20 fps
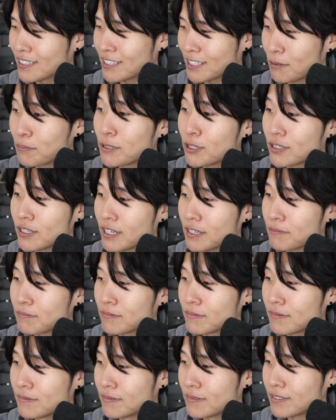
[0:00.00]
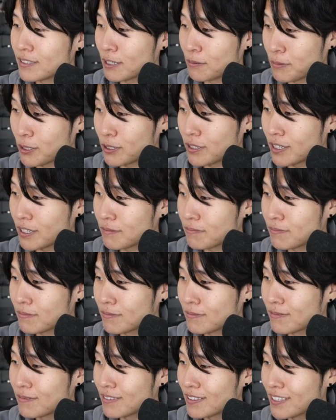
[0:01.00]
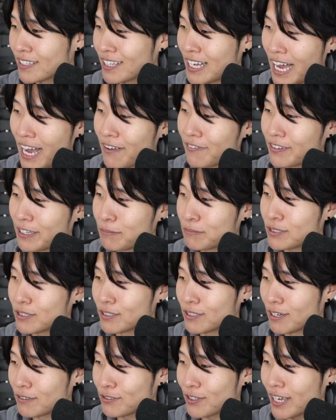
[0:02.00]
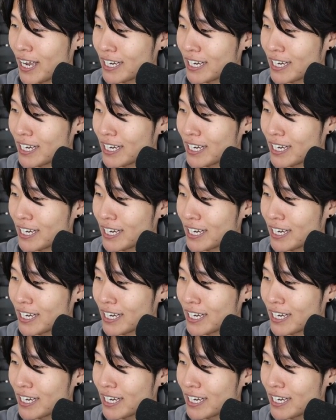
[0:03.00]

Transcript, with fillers: Tell me your name. Tell me your name. I have names turned off, so I